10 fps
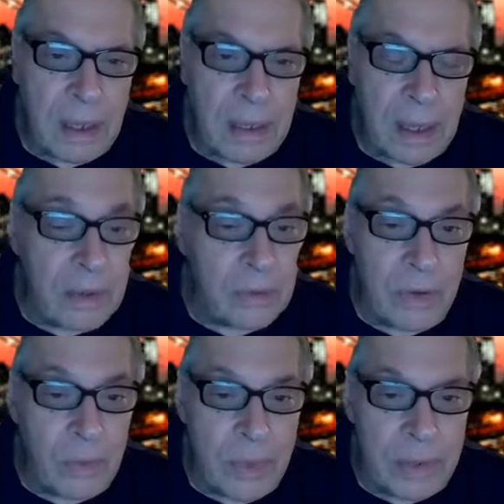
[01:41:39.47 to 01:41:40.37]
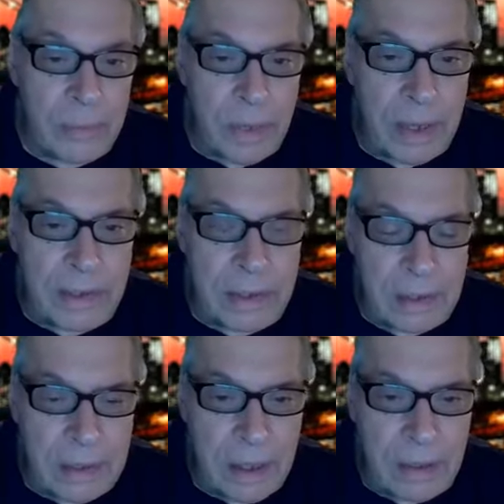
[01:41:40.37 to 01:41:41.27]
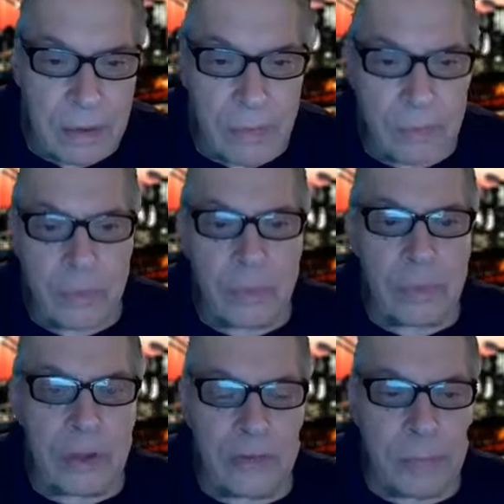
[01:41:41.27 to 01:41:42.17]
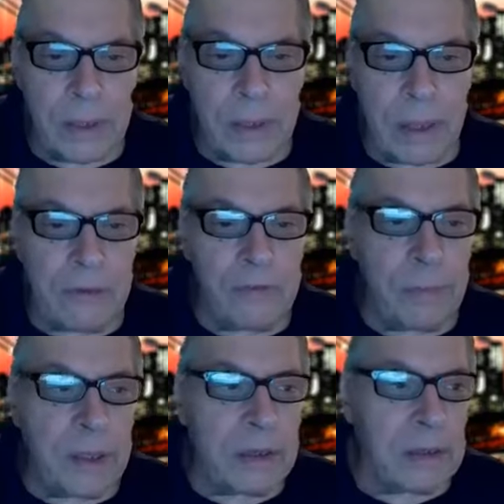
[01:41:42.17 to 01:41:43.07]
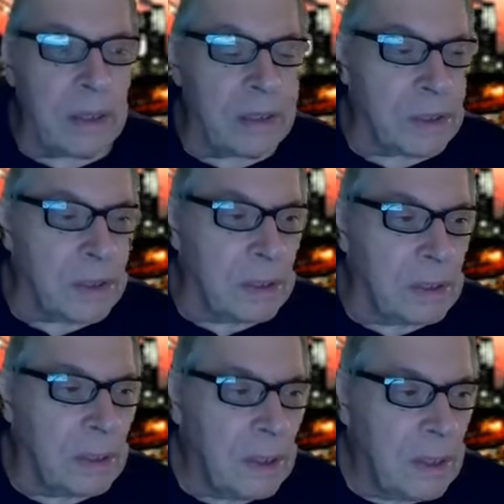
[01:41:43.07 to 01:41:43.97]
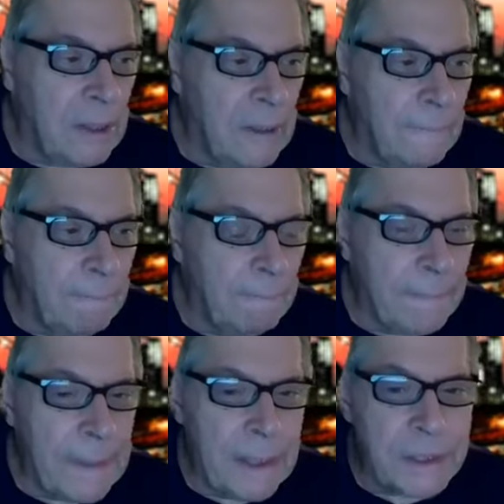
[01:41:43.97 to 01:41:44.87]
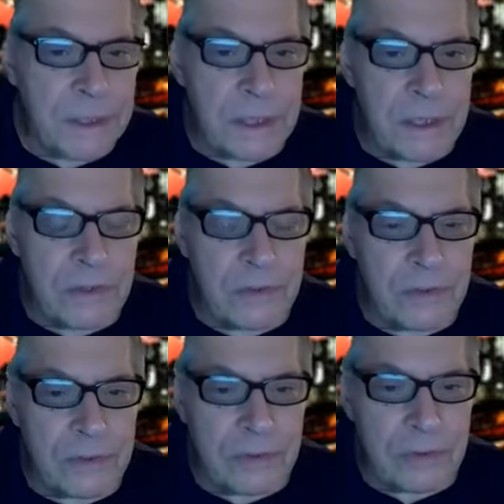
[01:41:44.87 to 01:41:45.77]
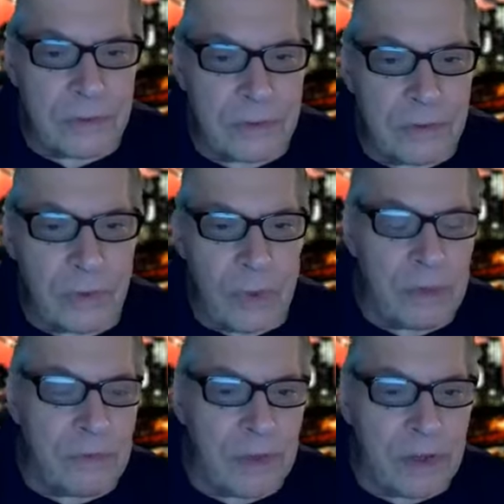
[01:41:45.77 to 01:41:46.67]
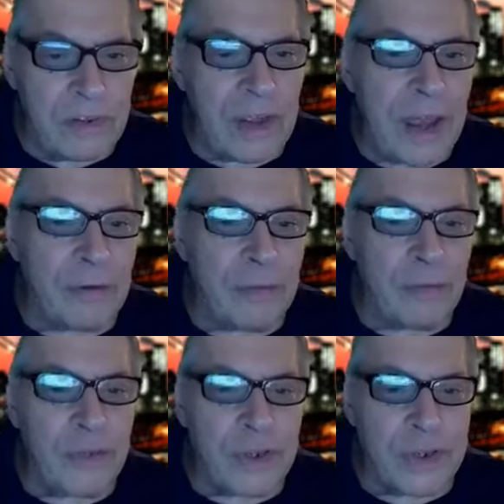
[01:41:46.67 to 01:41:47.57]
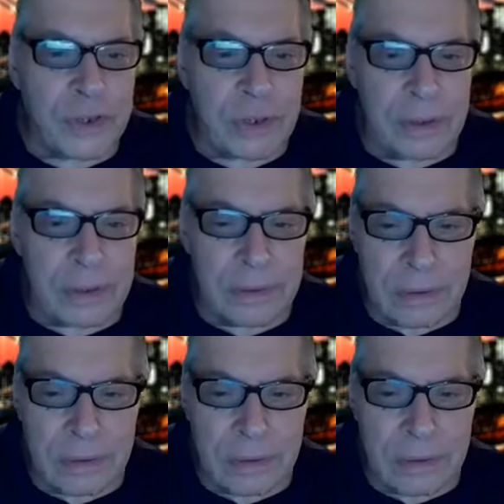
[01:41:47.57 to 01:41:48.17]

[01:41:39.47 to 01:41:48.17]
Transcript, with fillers: And I don't know whether Biden can get her through. There's been a lot of speculation that she's sort of a sacrificial,